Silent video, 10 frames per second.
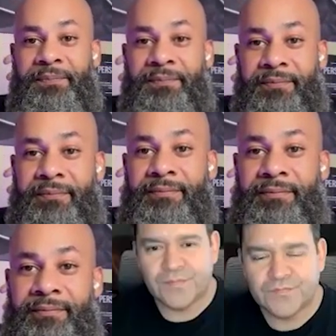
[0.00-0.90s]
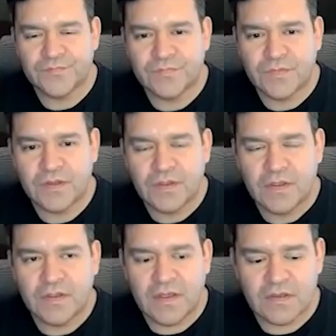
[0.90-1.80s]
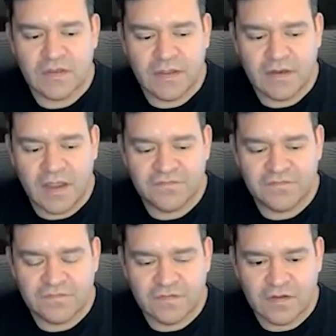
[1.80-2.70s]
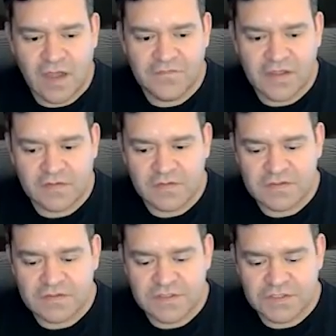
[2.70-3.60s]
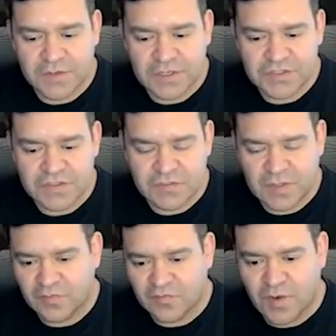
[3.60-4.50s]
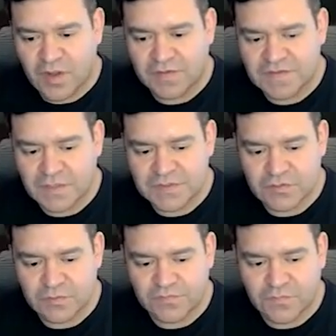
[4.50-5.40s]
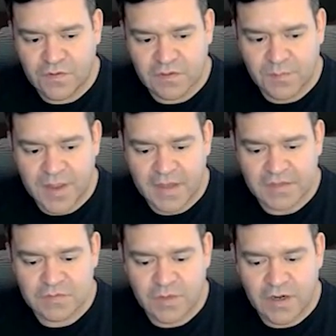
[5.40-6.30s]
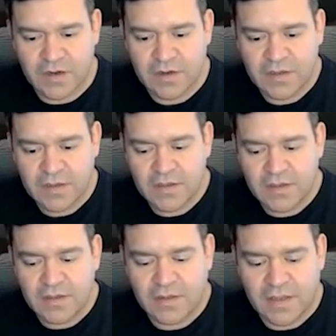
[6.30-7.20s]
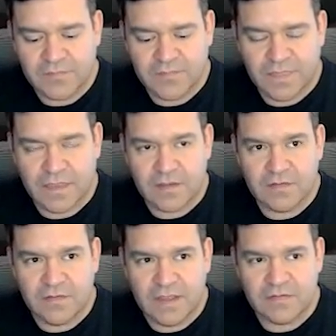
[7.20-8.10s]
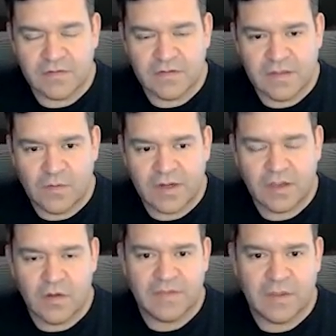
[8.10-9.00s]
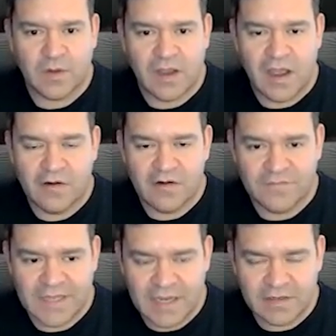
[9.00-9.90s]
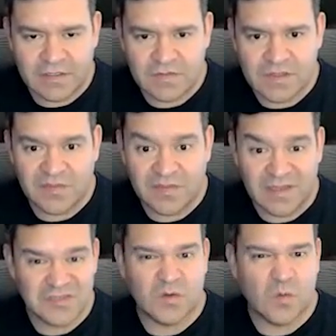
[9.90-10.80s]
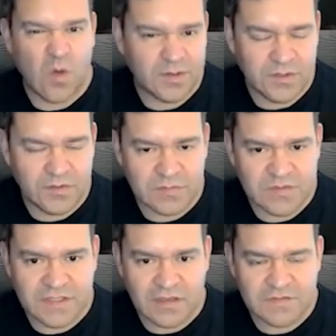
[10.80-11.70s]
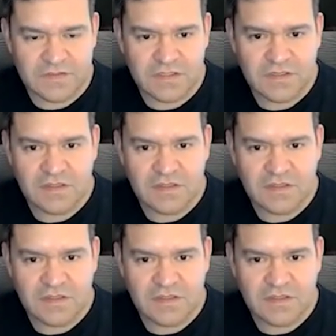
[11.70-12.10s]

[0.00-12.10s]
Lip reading: Right. Yeah. And I've had those situations, and people have brought these up too before in the past, where like they want to go and they want to hire a VA to do something they just don't want to do themselves.